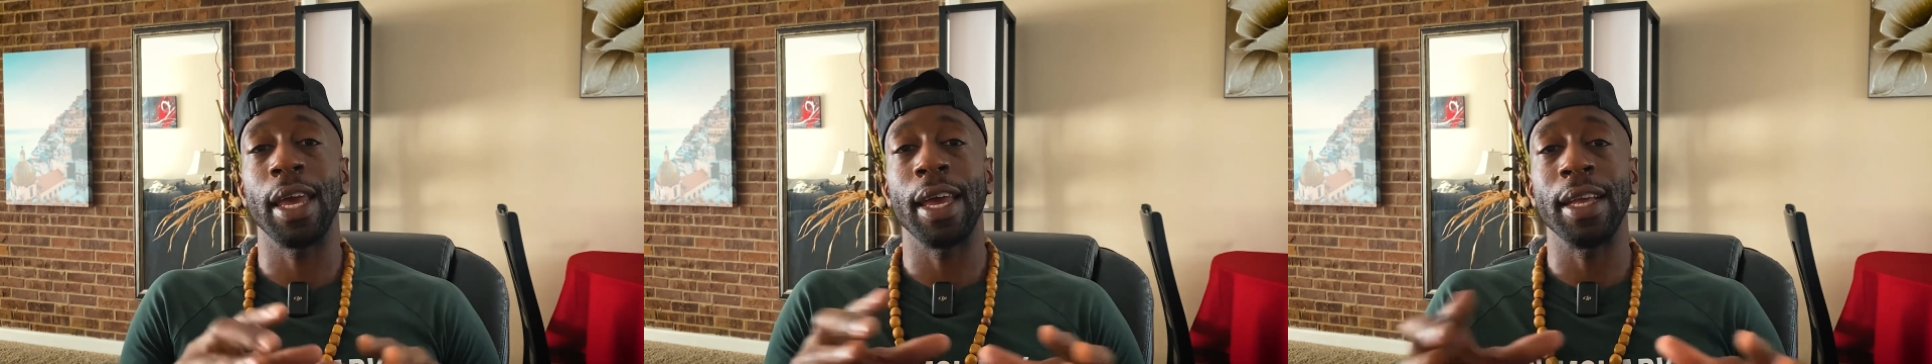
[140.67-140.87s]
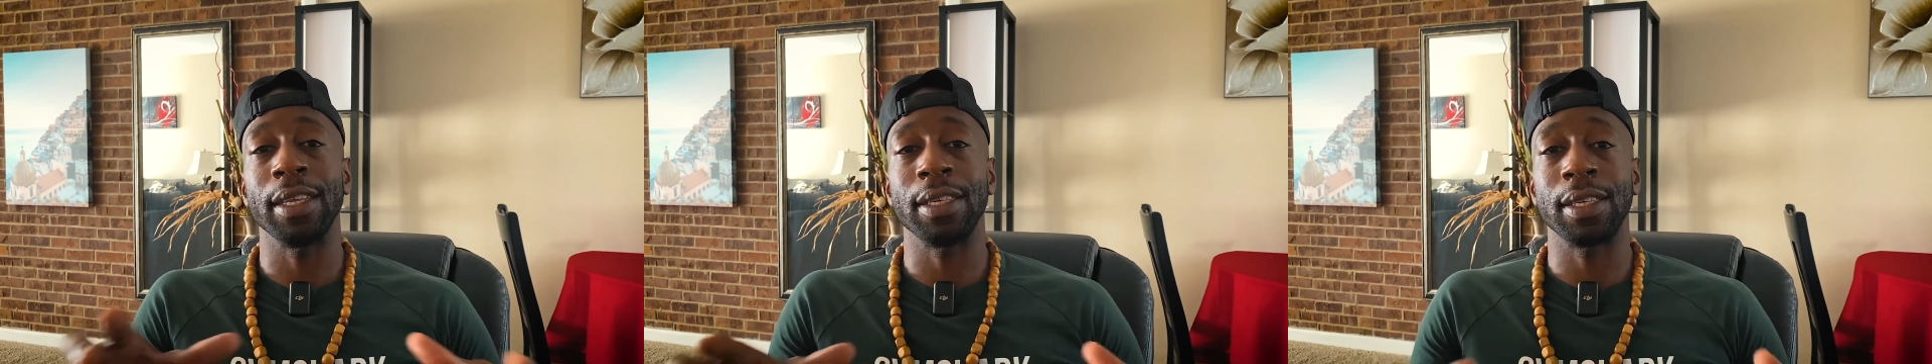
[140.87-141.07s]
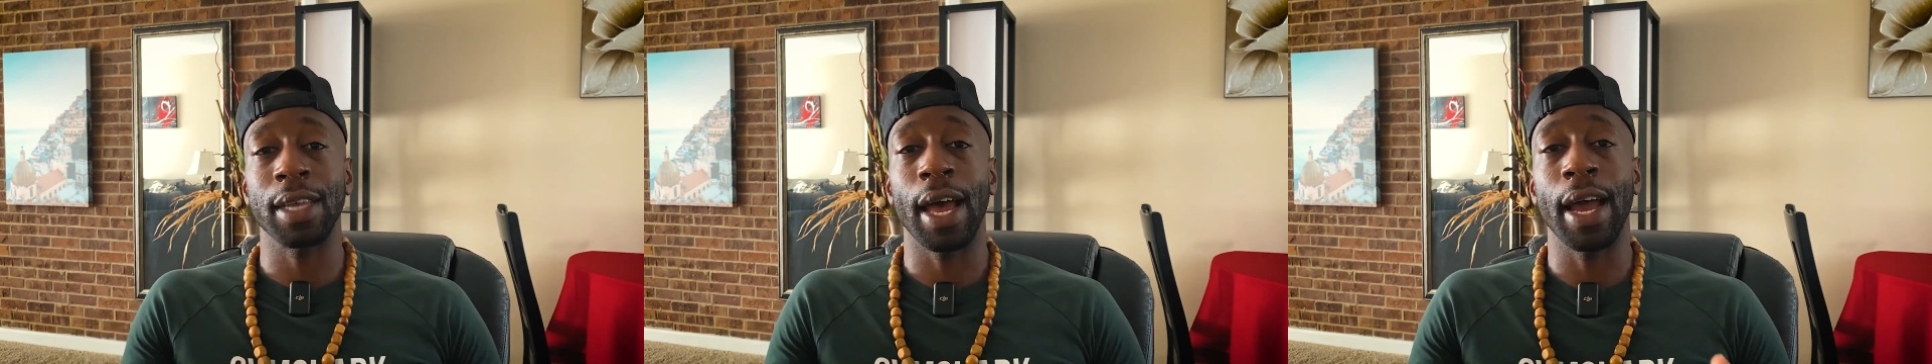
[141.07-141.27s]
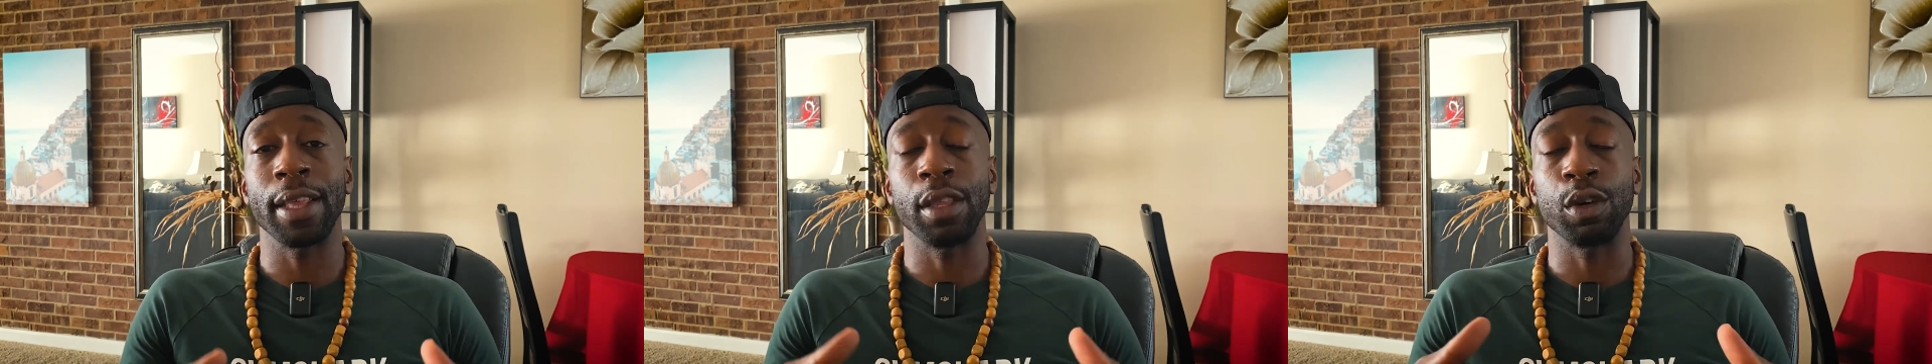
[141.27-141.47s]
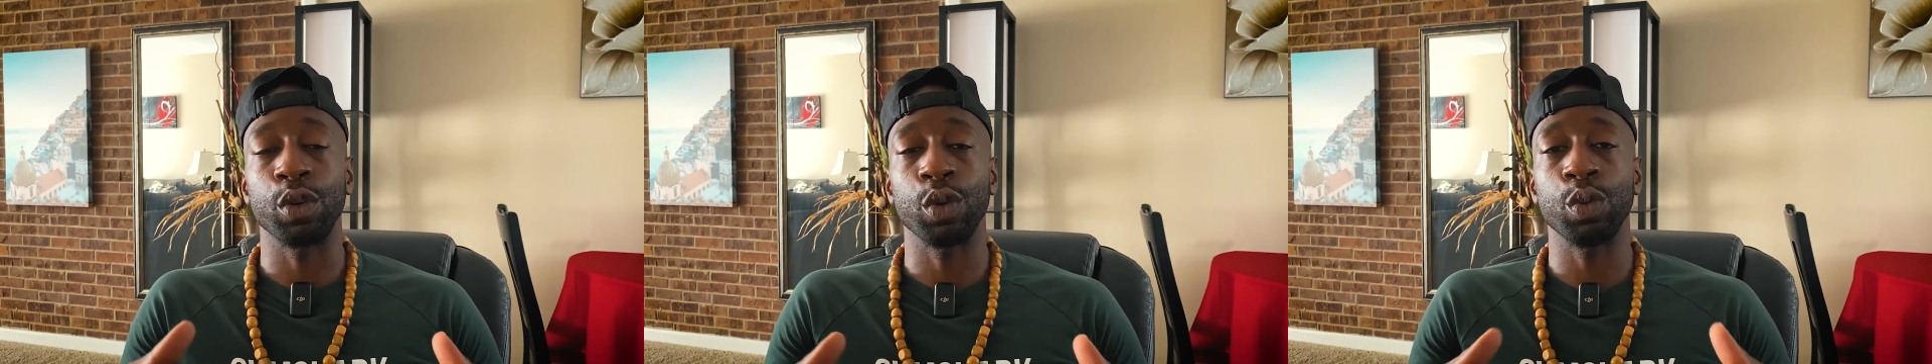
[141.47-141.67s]
inside
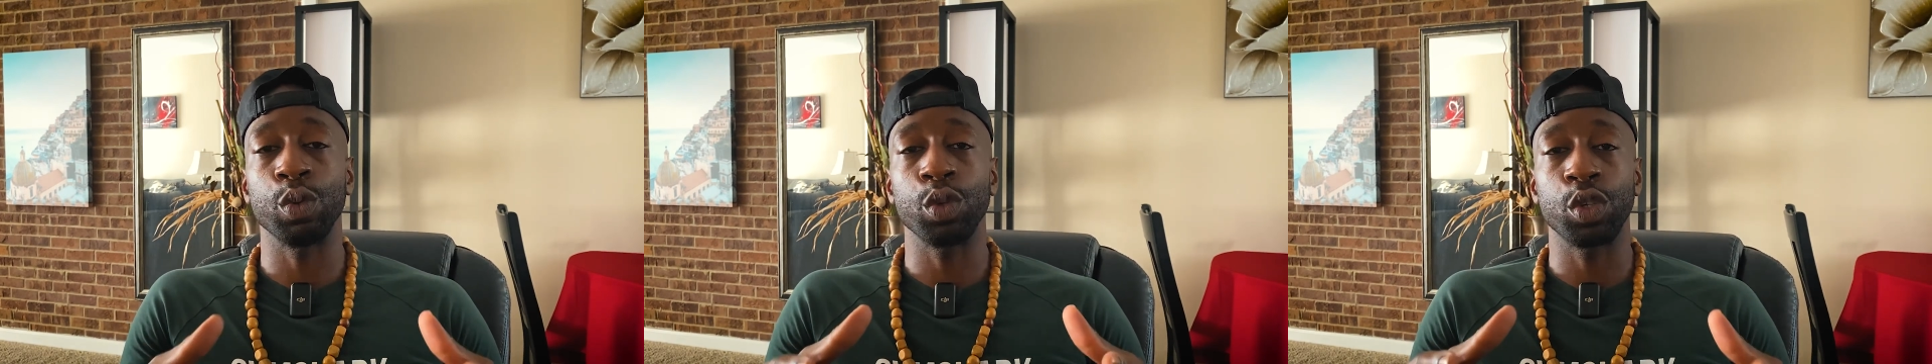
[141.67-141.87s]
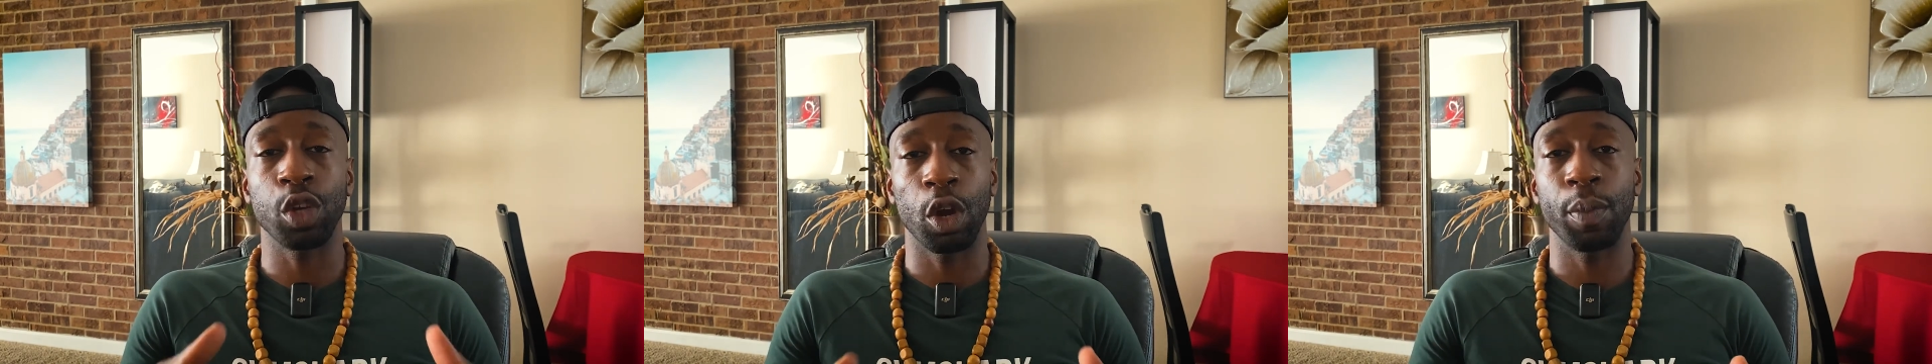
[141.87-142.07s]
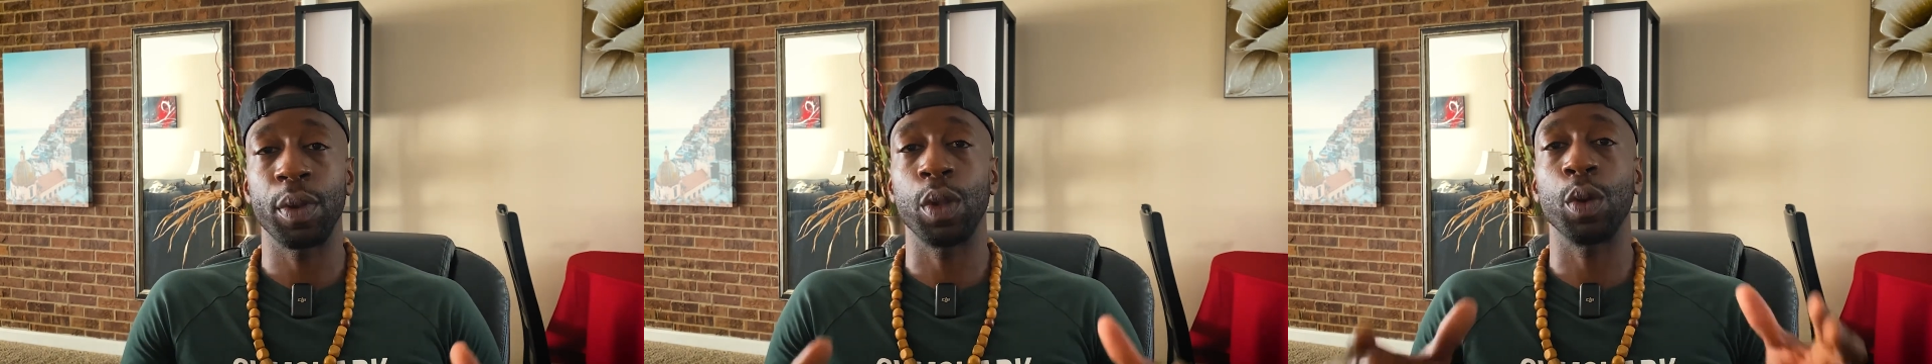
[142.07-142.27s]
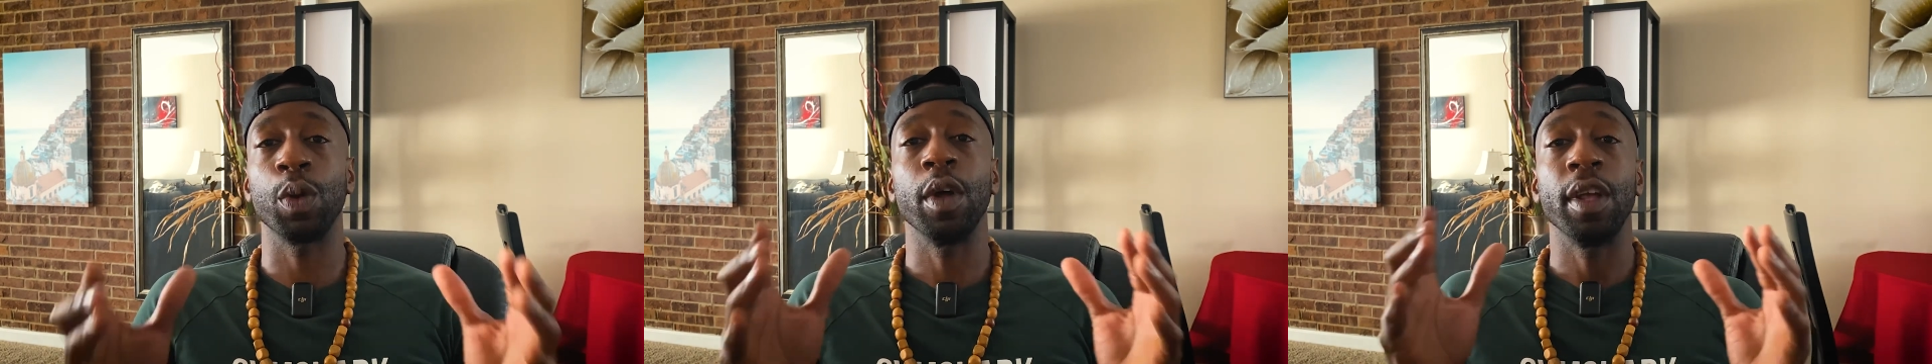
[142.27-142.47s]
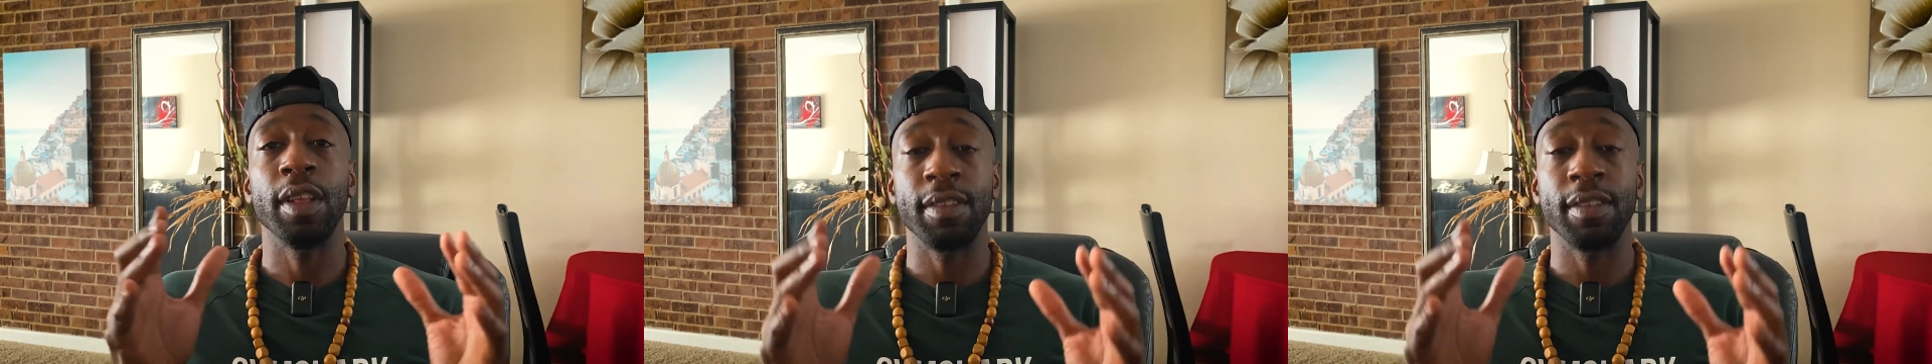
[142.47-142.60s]
the cruise terminal